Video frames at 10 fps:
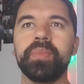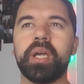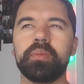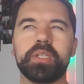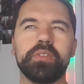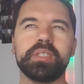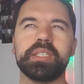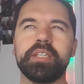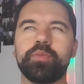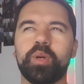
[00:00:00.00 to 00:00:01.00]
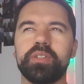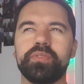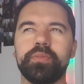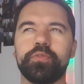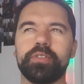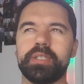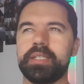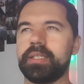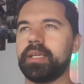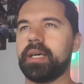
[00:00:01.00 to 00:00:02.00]
I'm going to leave one of them for
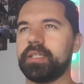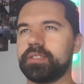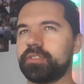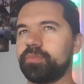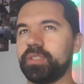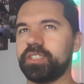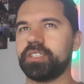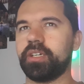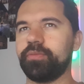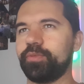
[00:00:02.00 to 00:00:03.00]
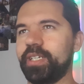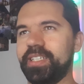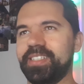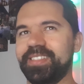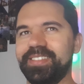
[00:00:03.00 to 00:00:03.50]
last, which I've read.